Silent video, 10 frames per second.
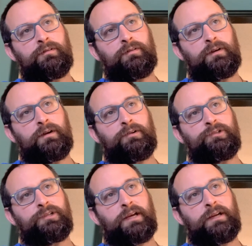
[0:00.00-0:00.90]
the
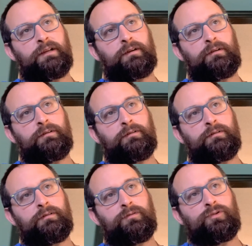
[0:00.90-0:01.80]
understanding,
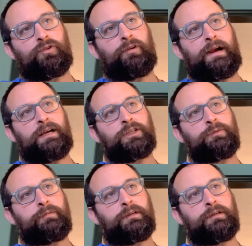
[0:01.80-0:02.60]
the grasp.